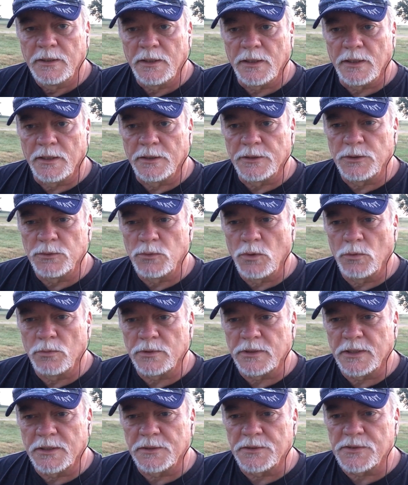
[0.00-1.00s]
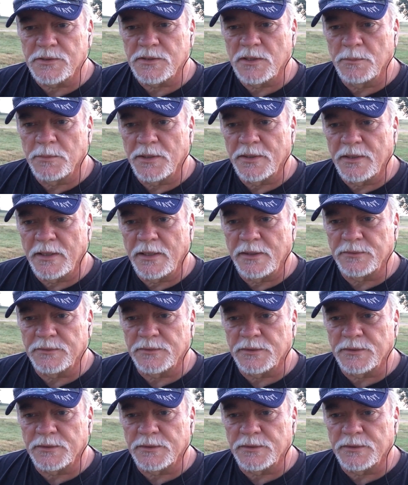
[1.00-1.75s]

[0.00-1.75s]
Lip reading: You won't get some of that,